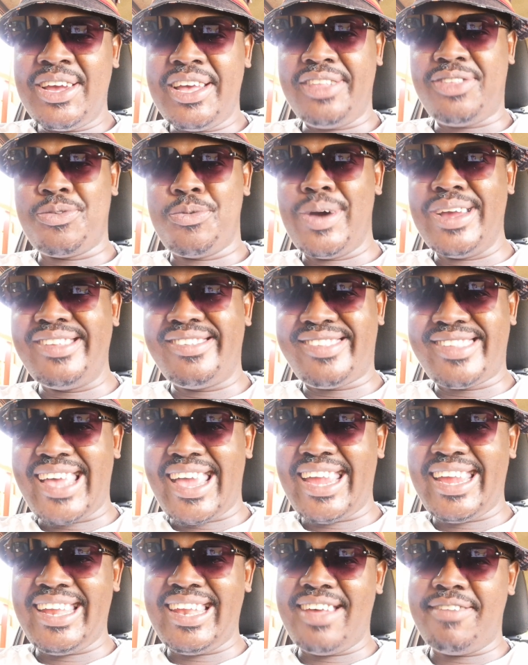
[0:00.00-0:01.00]
It's
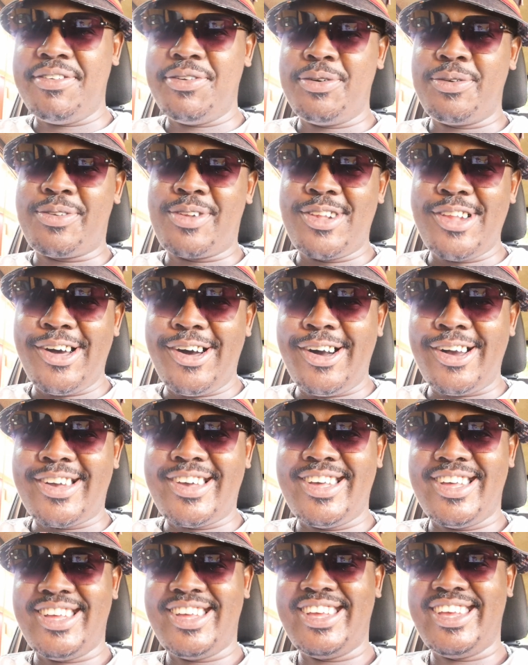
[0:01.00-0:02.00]
Wednesday, 11
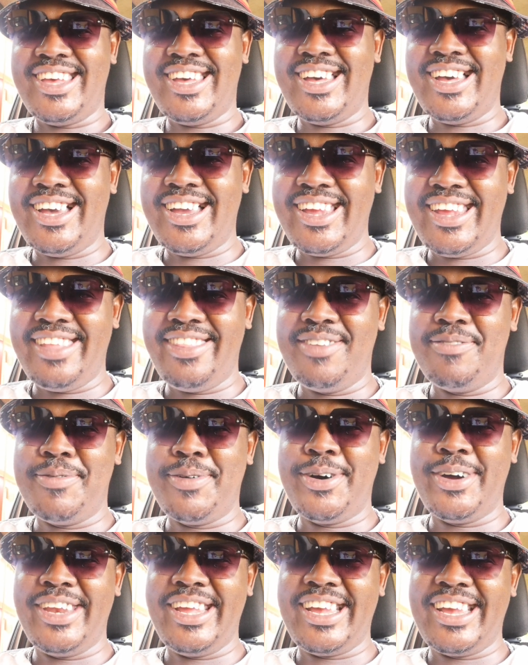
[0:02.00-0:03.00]
o'clock in the
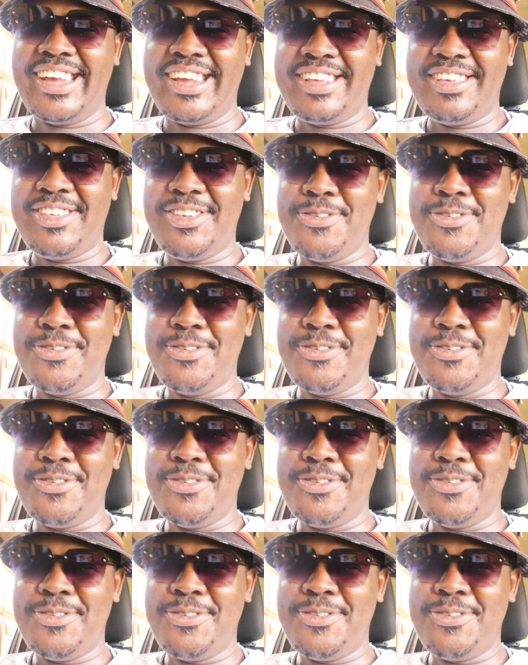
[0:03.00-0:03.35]
morning.